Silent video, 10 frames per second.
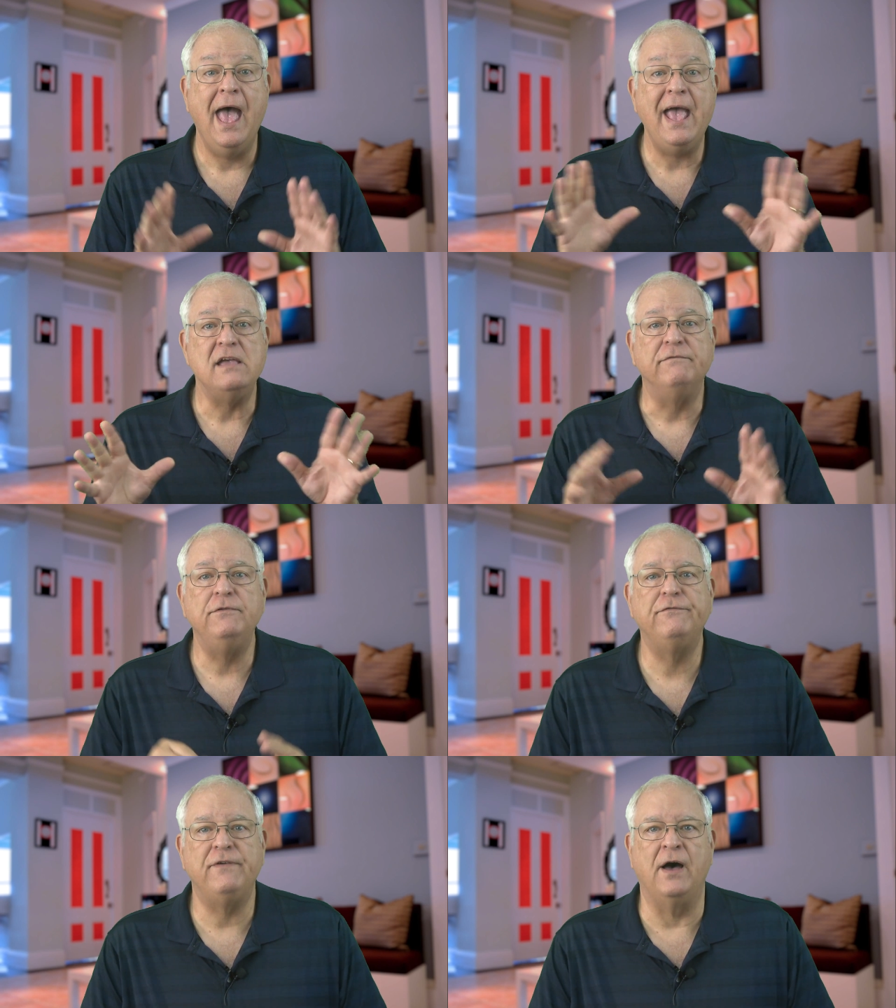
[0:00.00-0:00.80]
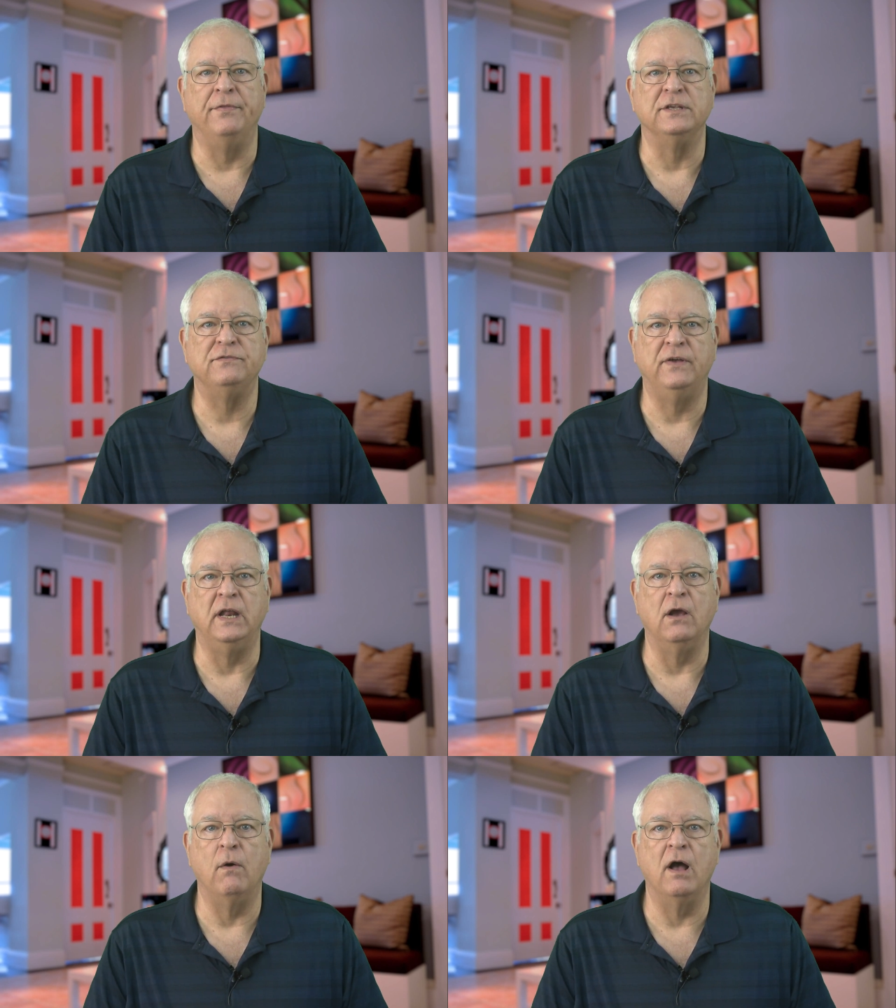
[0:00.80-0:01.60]
Hey, if you found this
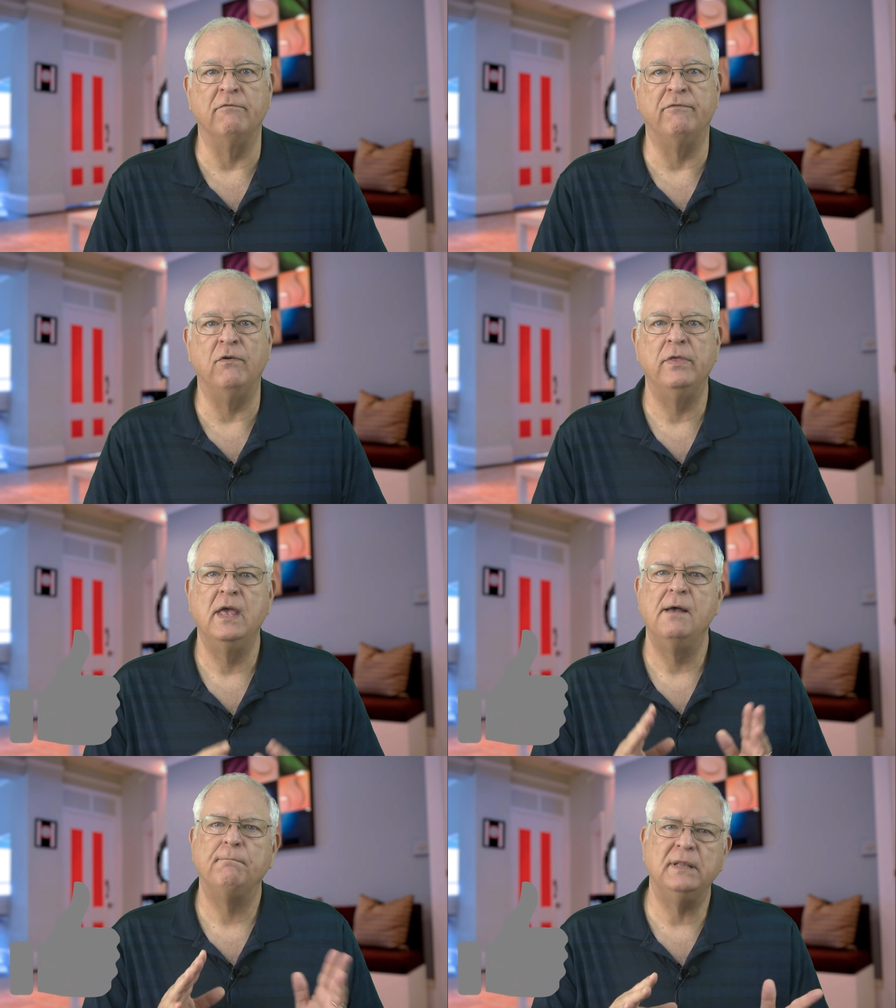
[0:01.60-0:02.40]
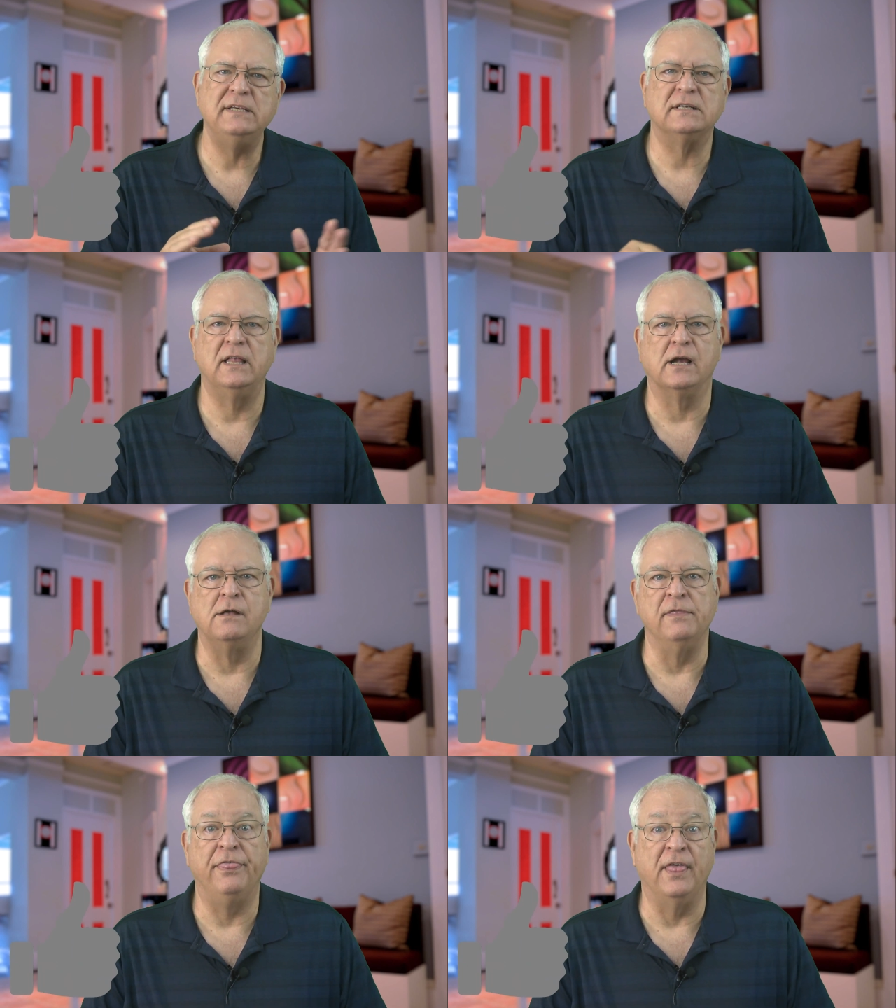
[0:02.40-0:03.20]
video helpful, please click
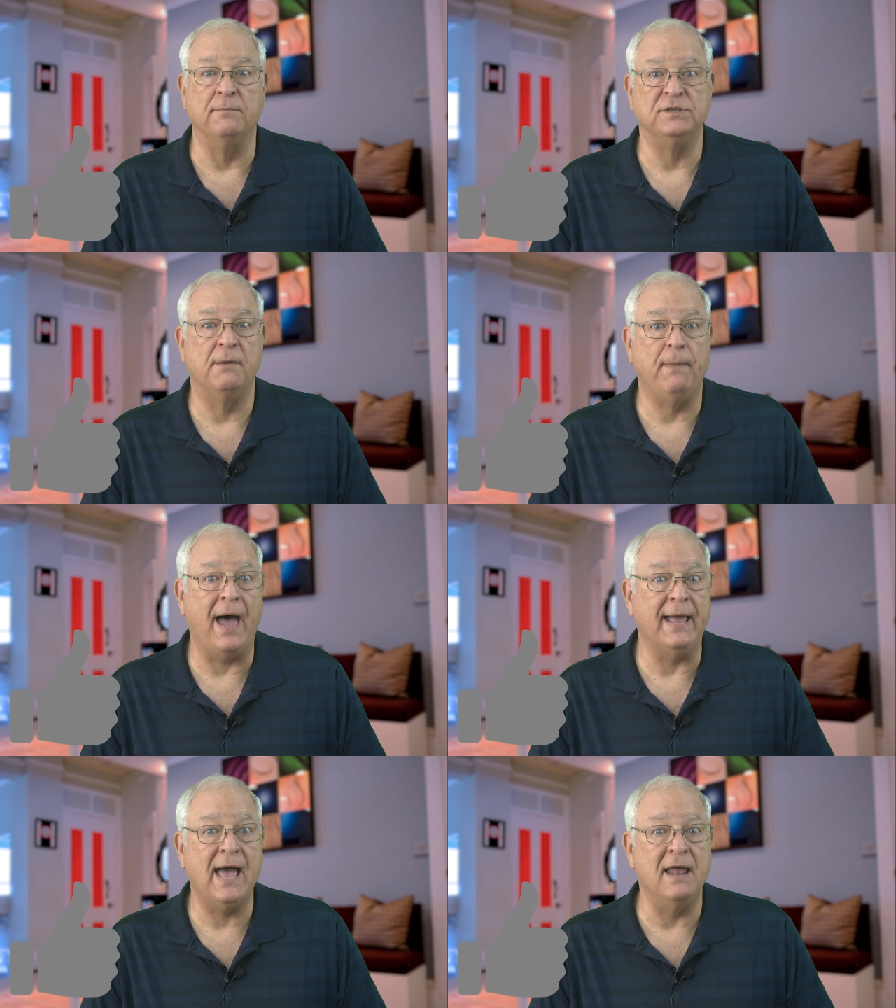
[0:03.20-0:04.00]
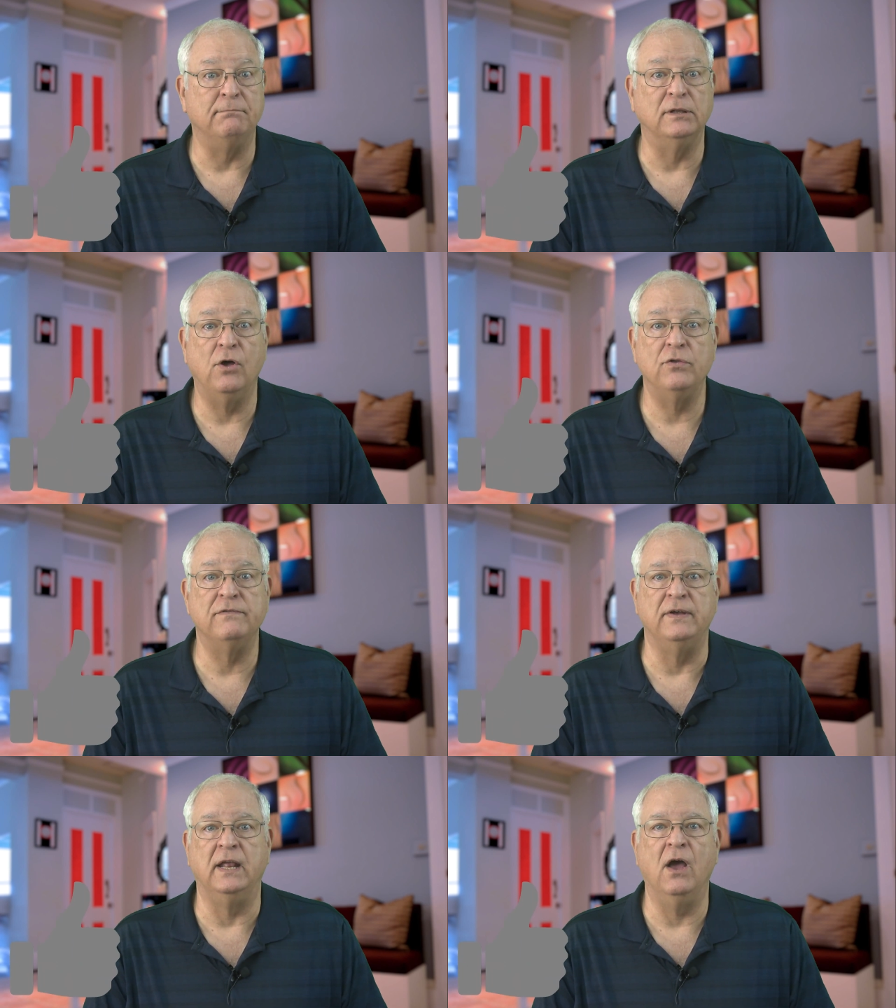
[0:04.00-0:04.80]
on the thumbs up icon below
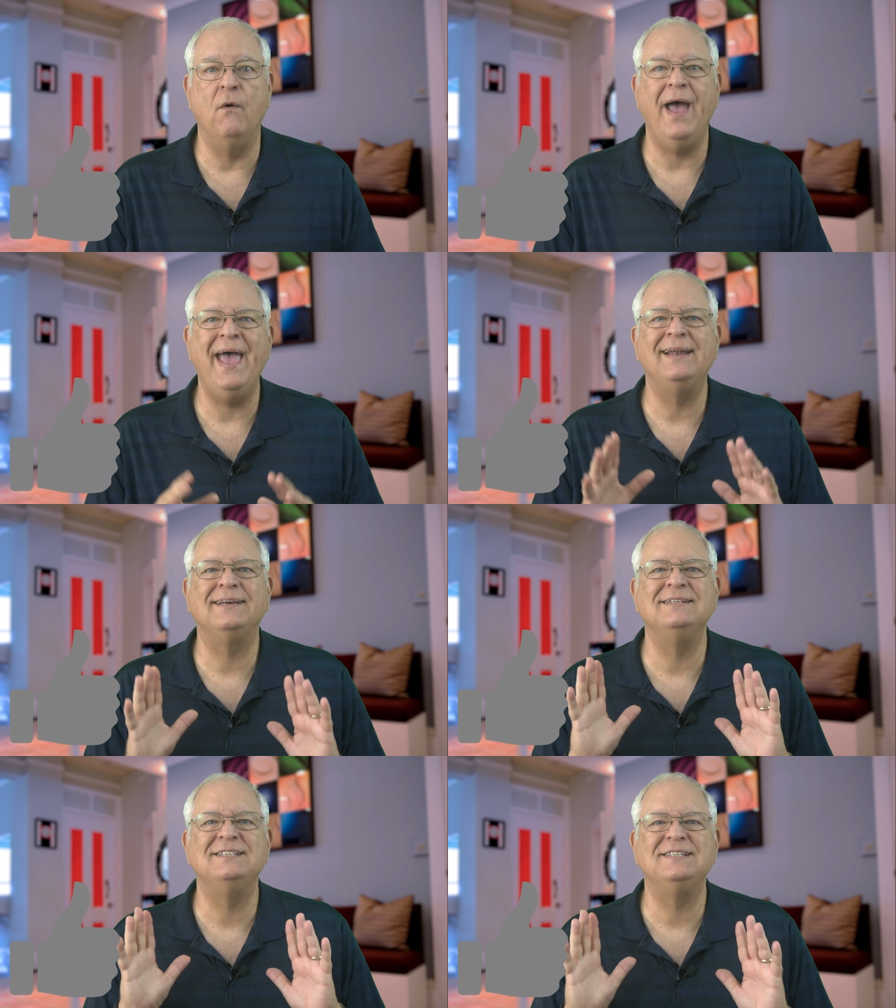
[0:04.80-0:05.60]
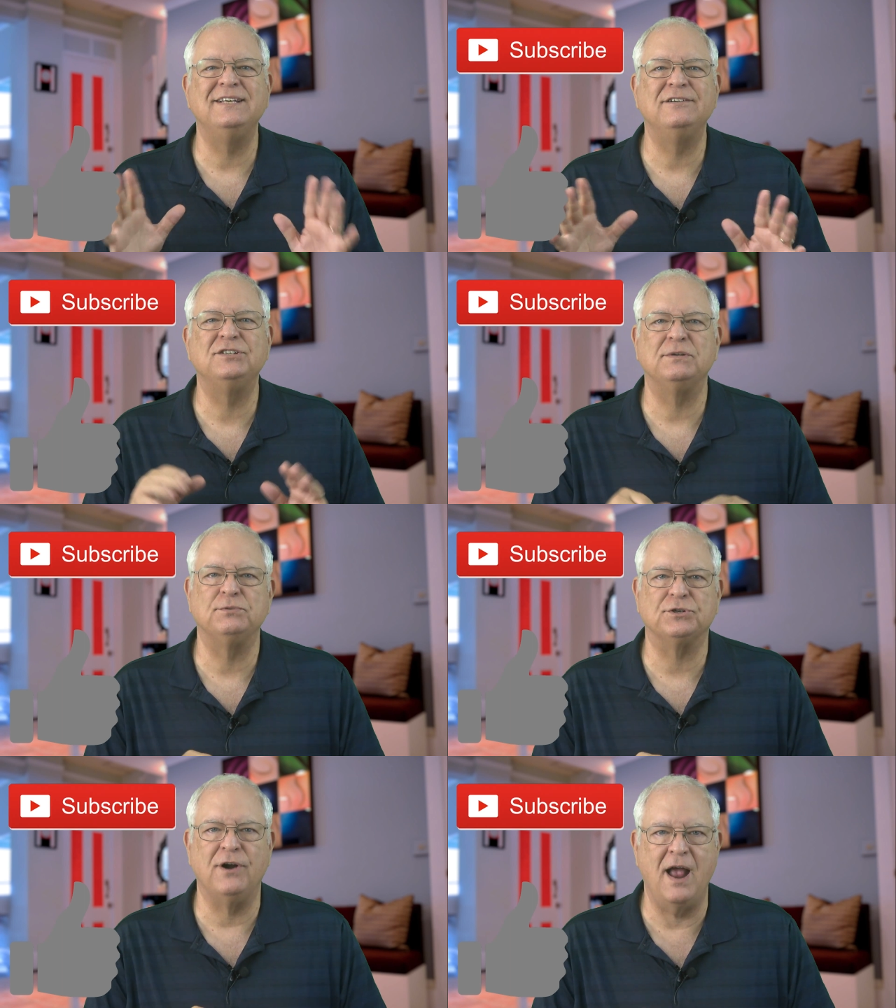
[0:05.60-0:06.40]
the video and consider
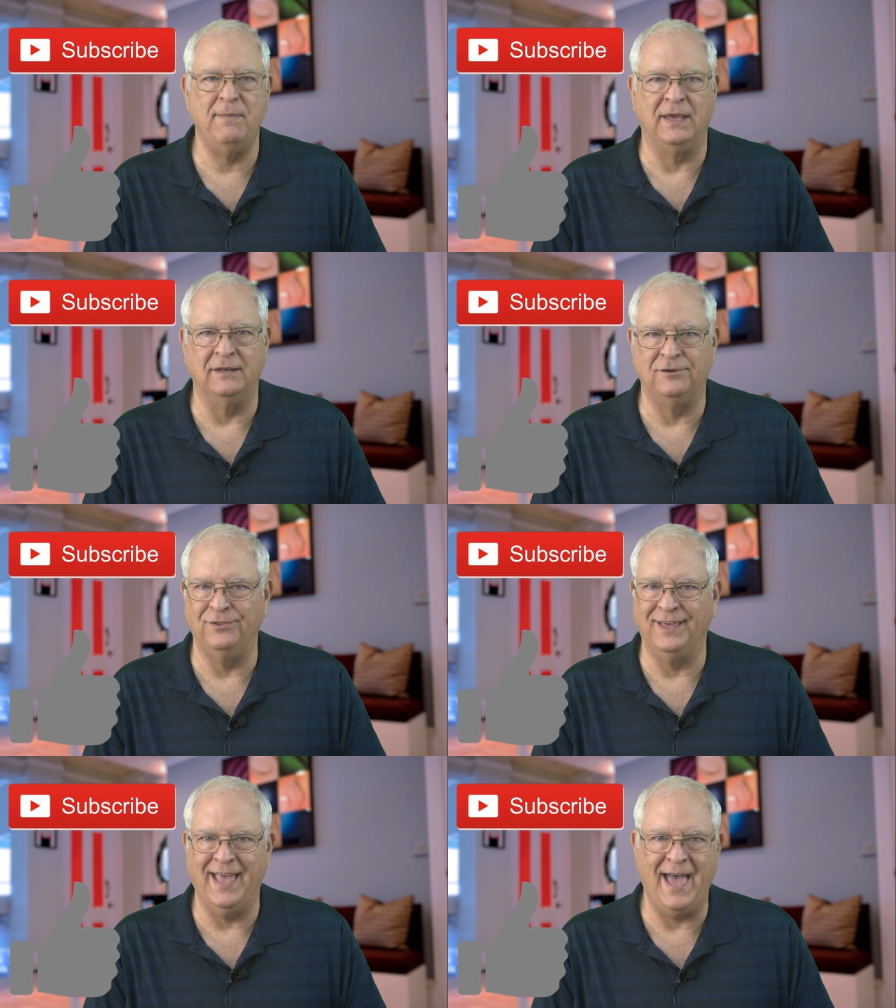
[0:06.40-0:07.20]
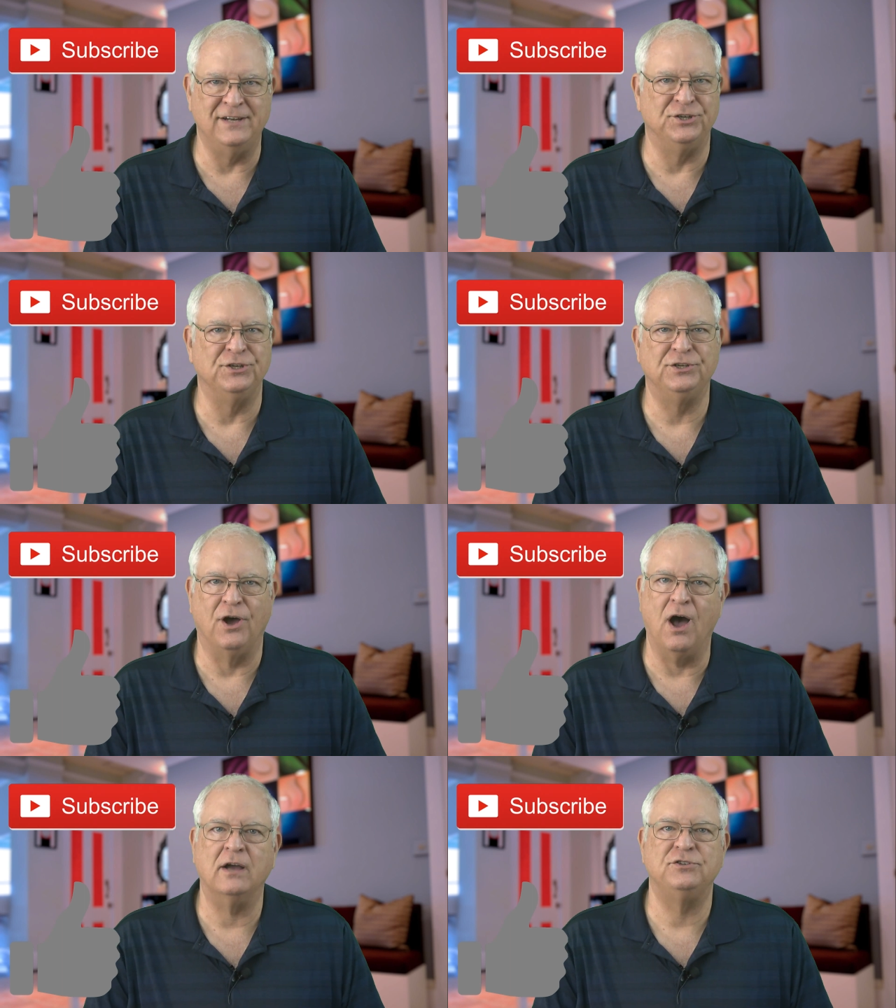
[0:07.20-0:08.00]
subscribing to the Gadget
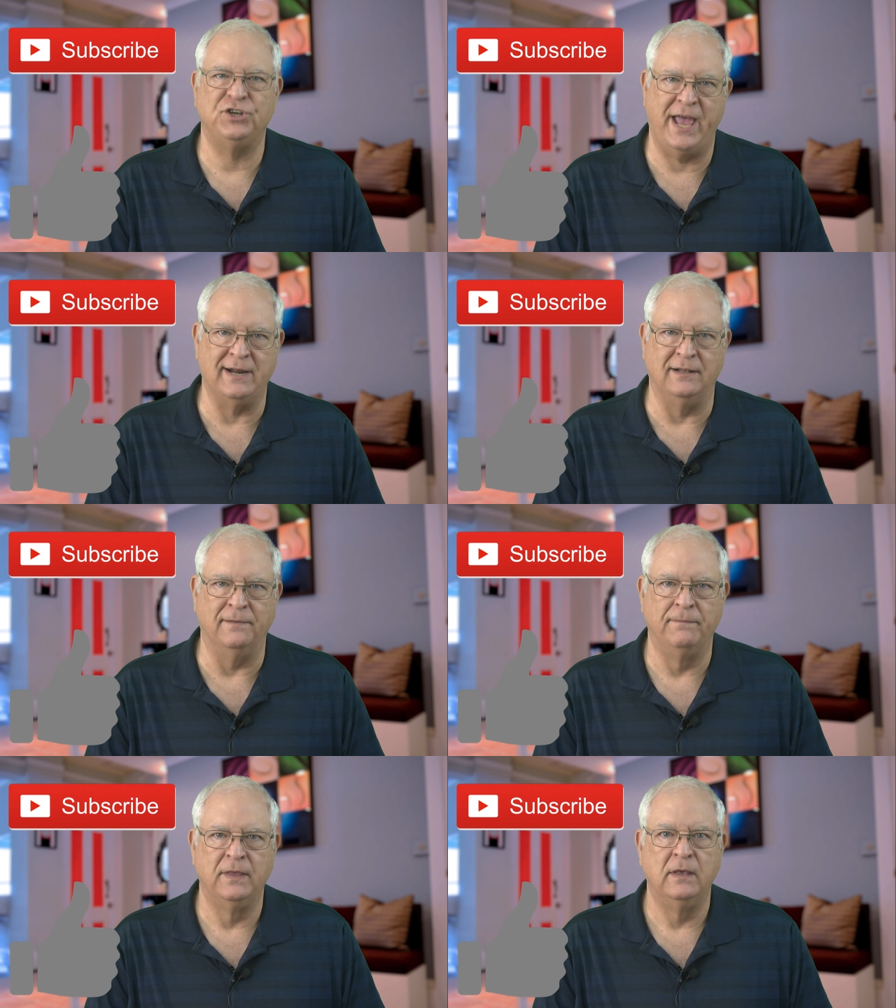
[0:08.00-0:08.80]
Talk channel.